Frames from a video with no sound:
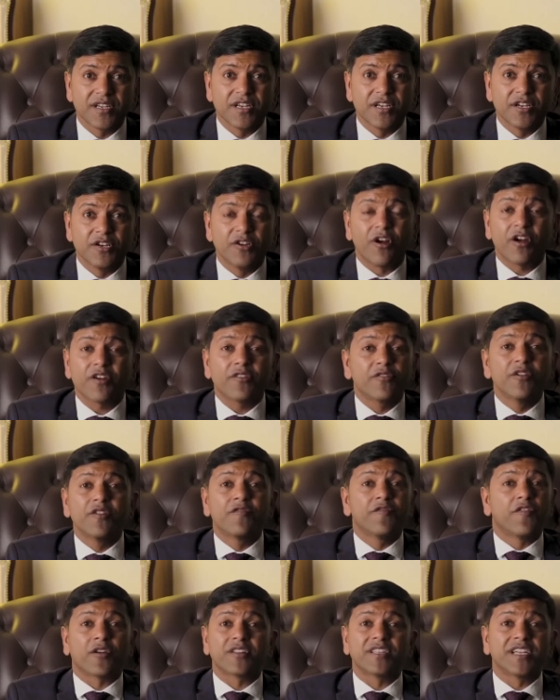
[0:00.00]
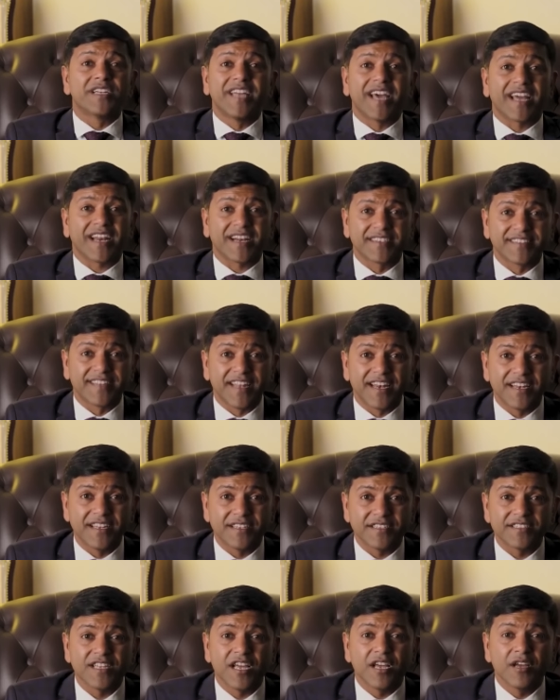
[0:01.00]
not good for the direct
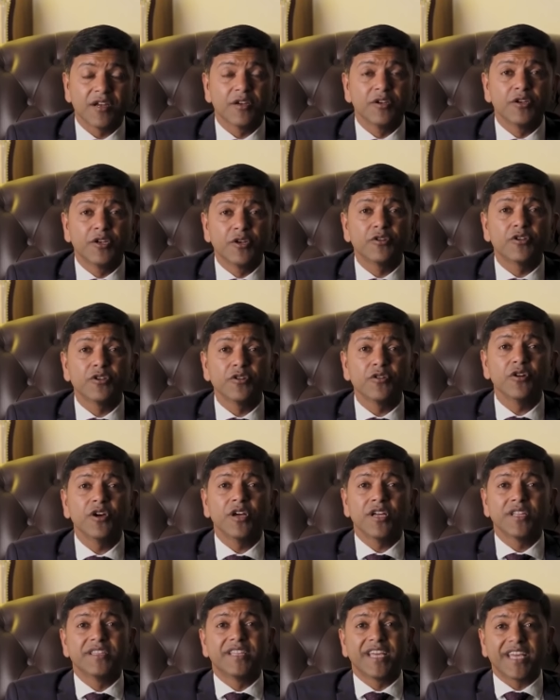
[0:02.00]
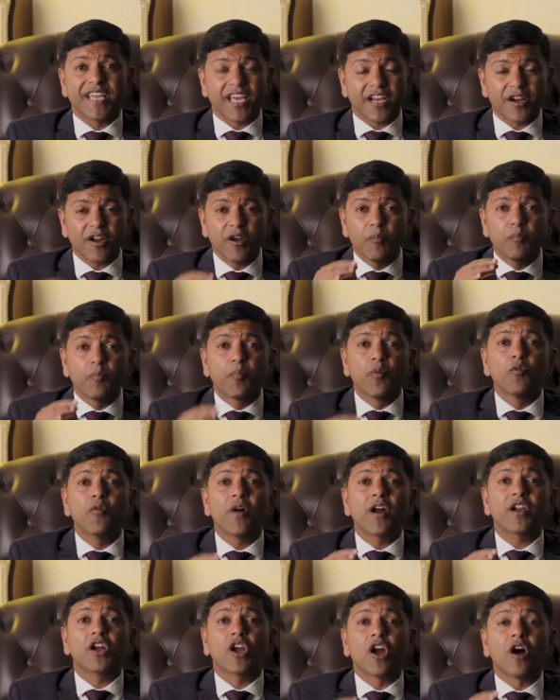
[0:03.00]
sellers due to their
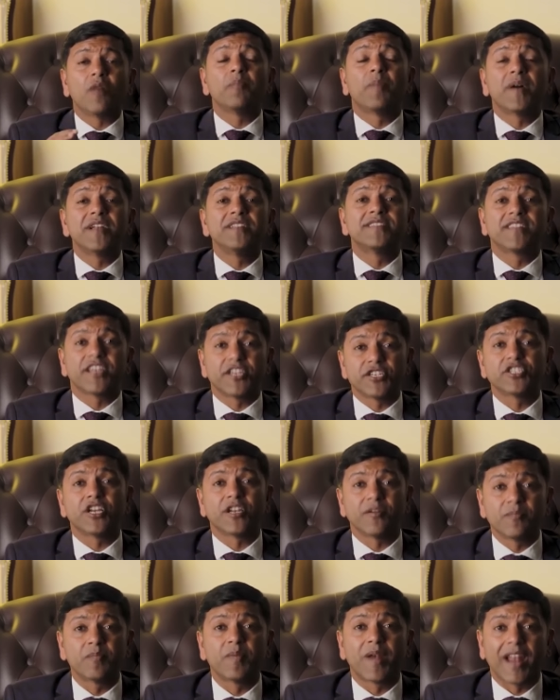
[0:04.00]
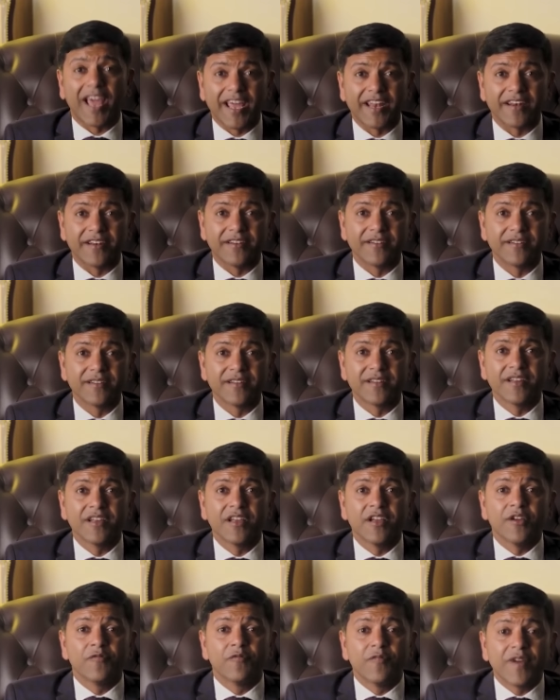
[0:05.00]
poor compensation plan.
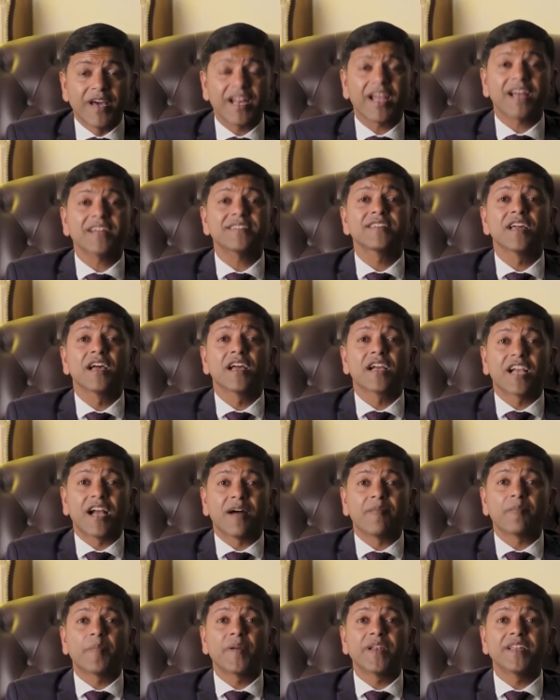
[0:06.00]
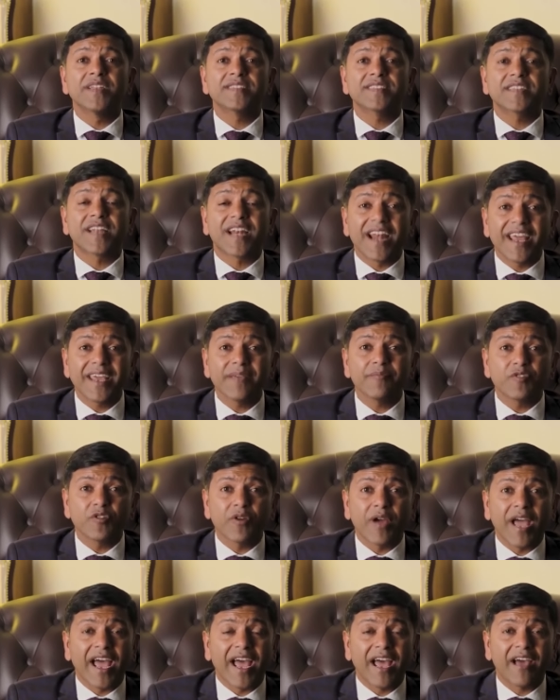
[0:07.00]
Whereas companies claim
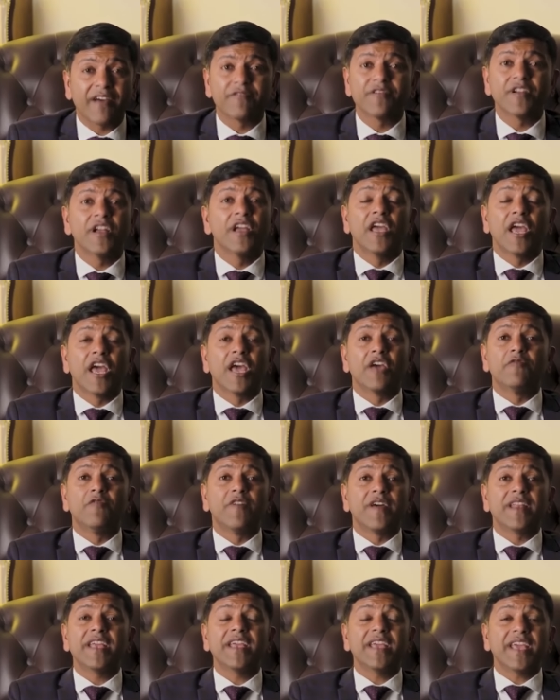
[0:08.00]
to have a very